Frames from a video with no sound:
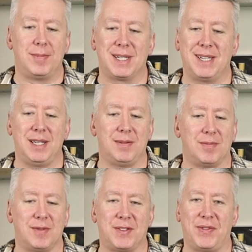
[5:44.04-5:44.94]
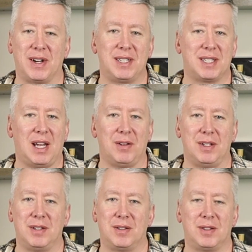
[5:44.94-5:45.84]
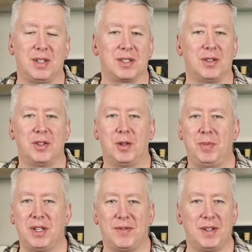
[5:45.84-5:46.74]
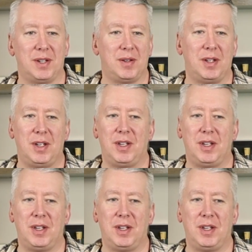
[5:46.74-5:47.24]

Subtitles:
Again, it's very solid. There's a little bit of a